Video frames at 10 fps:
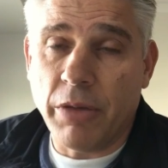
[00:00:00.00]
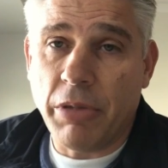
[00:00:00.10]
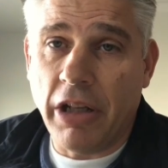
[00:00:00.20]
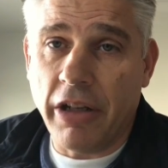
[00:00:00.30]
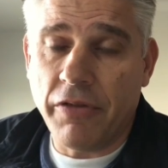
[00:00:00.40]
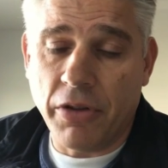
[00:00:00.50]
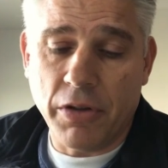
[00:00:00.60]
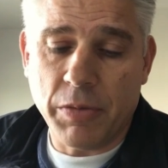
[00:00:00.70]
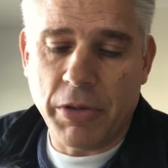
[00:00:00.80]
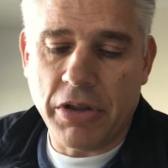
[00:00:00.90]
reapplied for
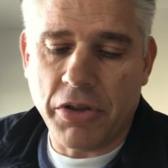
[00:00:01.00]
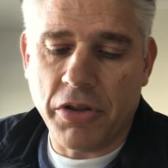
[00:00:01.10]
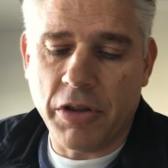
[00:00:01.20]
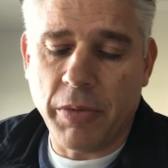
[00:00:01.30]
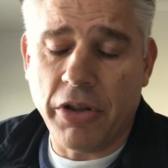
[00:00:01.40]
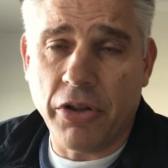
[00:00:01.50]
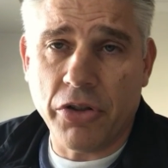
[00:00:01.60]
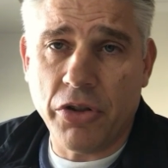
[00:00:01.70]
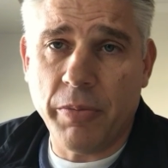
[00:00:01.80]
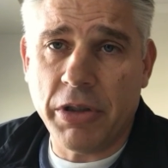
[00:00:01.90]
those positions, but there are
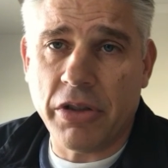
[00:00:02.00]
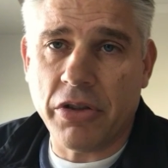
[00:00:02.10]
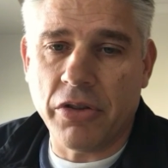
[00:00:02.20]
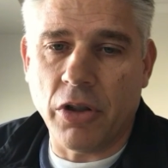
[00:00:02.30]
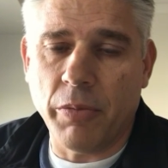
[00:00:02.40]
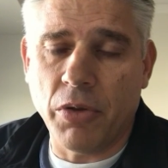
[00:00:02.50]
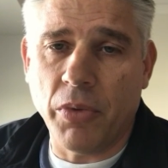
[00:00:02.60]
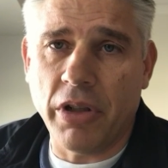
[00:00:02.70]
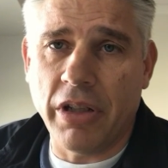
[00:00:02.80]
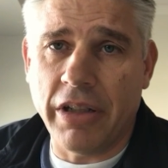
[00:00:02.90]
two positions
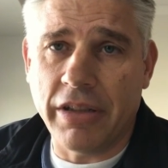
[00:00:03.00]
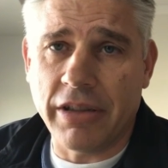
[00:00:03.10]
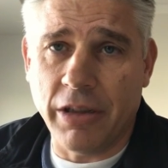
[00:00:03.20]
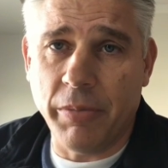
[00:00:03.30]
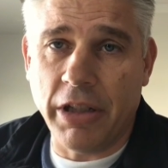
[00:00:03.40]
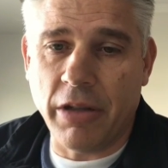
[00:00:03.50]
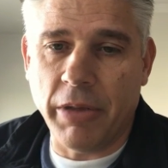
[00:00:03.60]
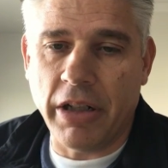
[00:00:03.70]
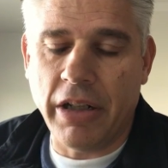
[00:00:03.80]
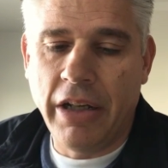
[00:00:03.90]
open, one in the CMB
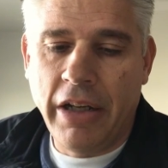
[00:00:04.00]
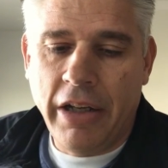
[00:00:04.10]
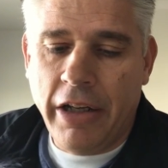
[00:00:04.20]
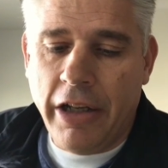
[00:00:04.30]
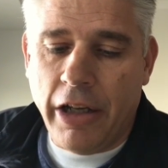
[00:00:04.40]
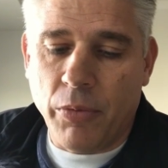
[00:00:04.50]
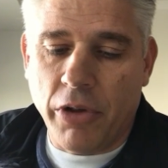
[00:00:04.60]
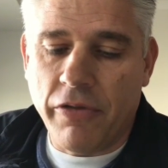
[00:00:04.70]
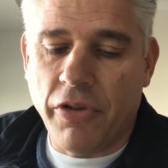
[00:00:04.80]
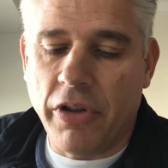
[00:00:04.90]
committee and
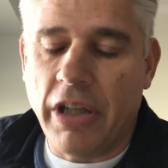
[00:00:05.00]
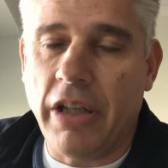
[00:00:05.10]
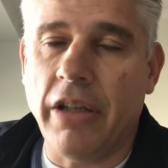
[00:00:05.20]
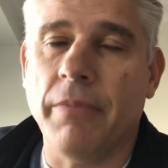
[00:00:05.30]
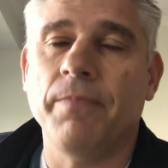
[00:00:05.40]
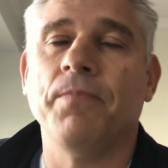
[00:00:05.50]
one for the